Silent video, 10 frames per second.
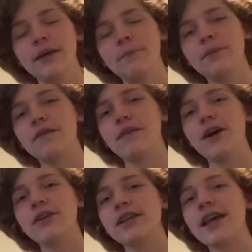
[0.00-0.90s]
But the
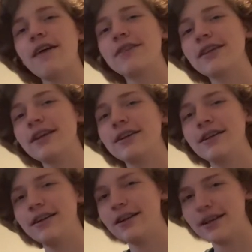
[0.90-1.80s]
Falcons have
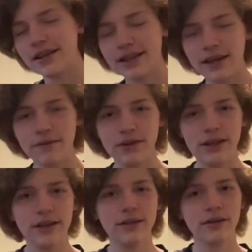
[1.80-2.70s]
selected
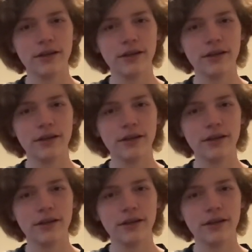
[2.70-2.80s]
safety